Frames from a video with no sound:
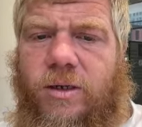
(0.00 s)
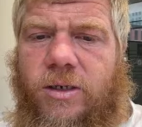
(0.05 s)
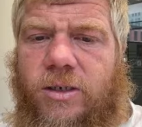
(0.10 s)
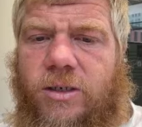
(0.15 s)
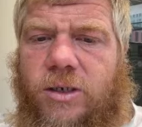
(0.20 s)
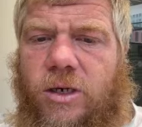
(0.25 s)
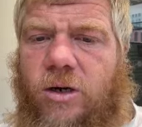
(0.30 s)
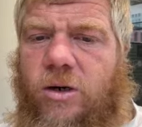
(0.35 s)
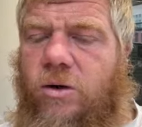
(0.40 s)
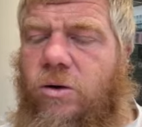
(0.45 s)

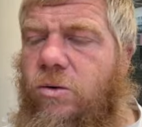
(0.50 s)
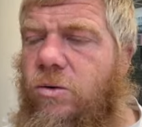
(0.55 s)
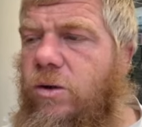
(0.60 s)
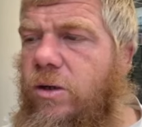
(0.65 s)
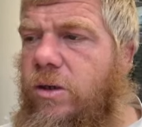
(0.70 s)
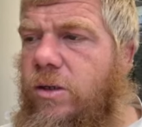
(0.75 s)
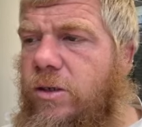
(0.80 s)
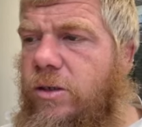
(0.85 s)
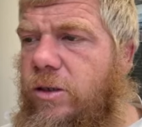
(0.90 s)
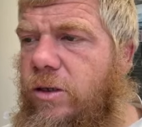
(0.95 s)
So
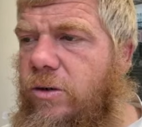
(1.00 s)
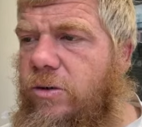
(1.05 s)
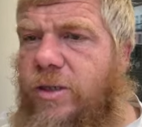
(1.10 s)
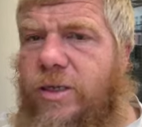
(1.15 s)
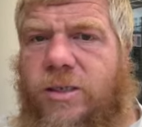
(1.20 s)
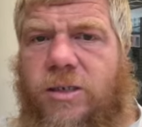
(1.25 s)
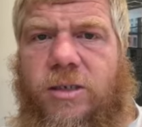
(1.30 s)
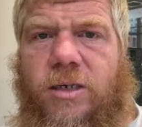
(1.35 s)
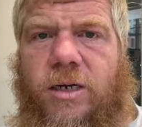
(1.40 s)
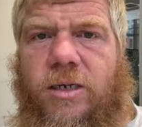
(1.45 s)
you know
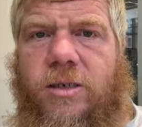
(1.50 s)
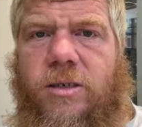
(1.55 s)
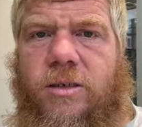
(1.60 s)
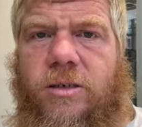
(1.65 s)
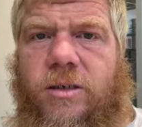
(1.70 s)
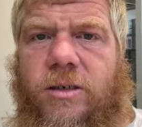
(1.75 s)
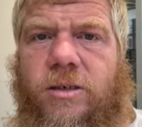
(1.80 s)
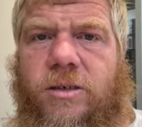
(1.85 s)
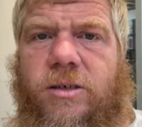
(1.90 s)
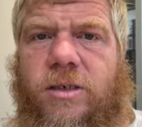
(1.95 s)
that's not.
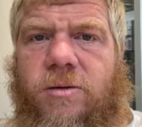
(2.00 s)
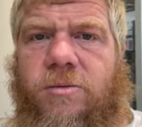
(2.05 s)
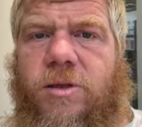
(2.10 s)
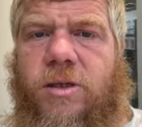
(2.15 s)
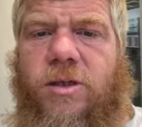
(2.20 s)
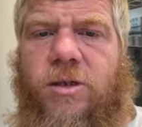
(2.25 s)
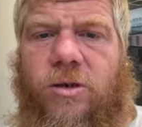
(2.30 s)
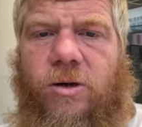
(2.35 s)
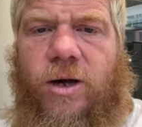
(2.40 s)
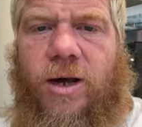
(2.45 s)
It's
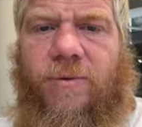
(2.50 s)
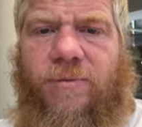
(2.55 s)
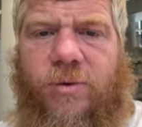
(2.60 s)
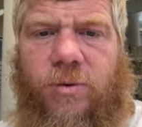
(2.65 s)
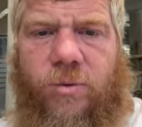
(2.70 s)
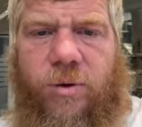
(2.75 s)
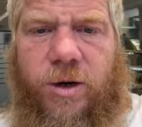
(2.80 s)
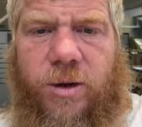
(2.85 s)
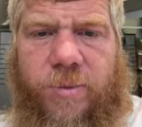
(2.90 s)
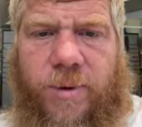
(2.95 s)
something you don't have
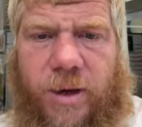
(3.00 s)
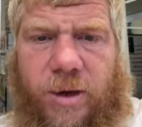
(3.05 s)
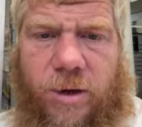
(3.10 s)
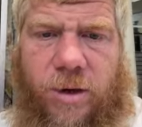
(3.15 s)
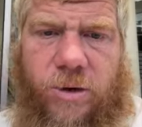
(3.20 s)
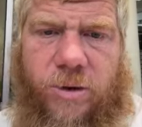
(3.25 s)
to worry about.